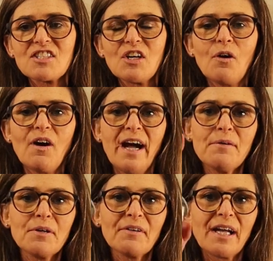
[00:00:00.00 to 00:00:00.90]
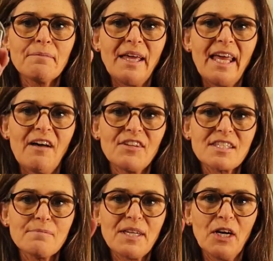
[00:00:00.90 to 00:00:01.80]
So I would recommend having
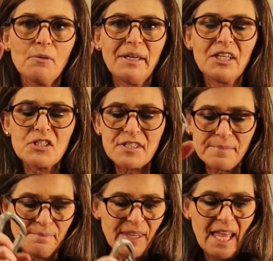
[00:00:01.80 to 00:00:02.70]
some carabiners.